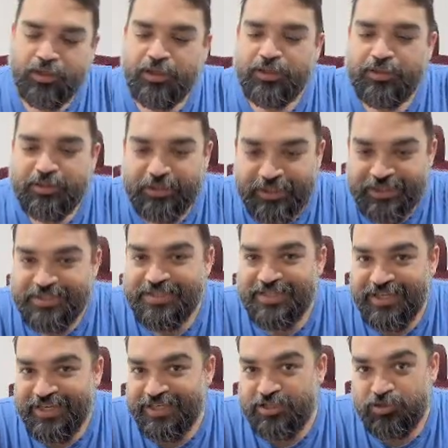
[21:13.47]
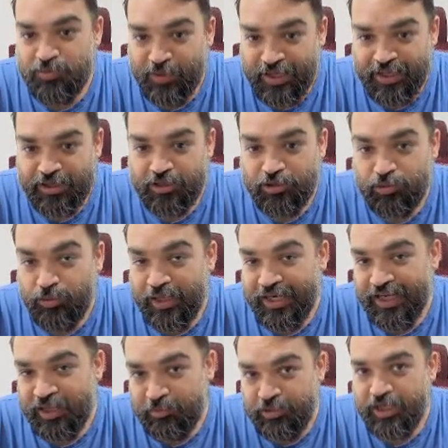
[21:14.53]
This is where you
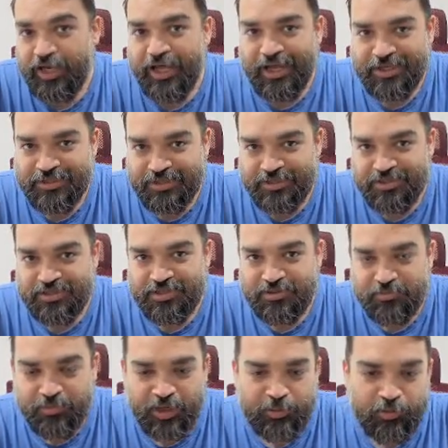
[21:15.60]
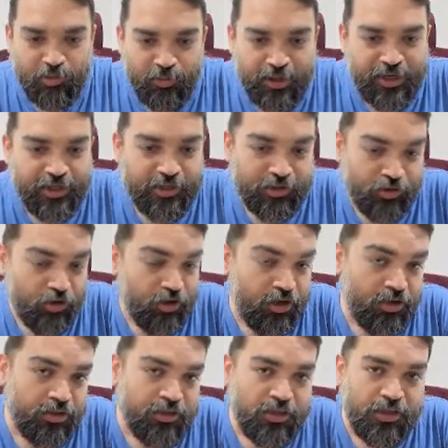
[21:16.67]
enable access by providing your
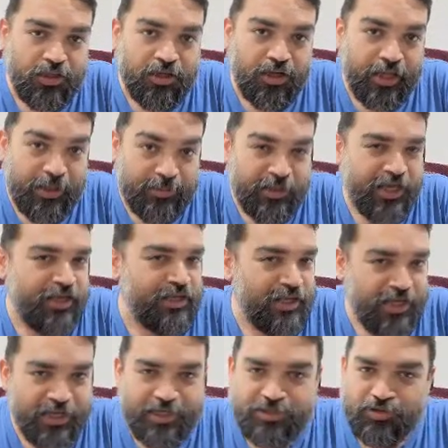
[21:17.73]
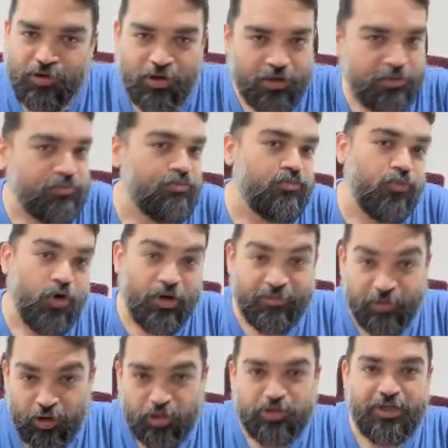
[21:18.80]
API keys or whatever
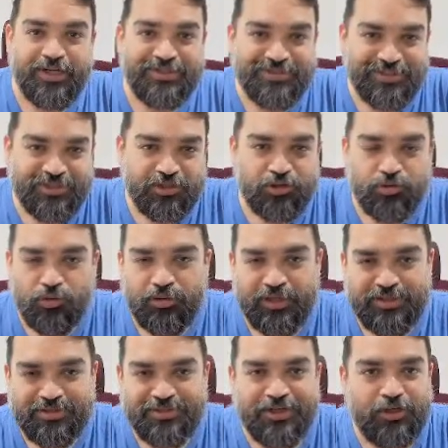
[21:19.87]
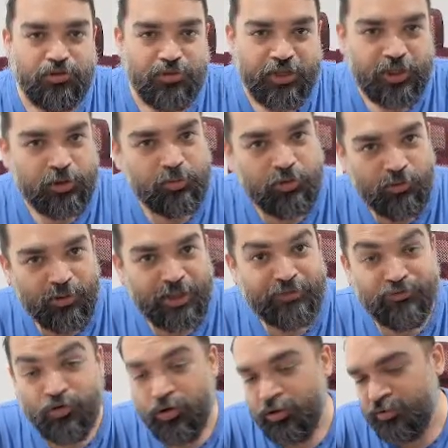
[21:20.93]
authorization tokens that you need to provide
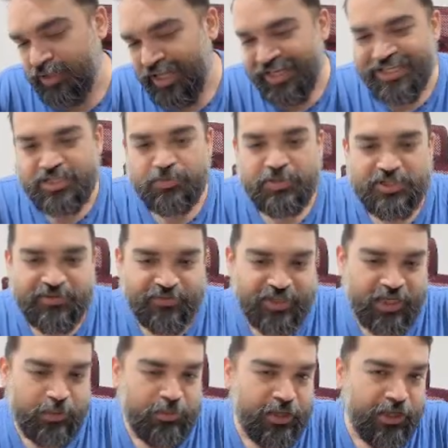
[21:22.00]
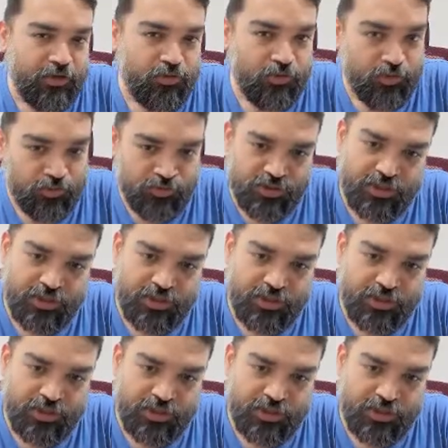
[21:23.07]
for any specific API you use.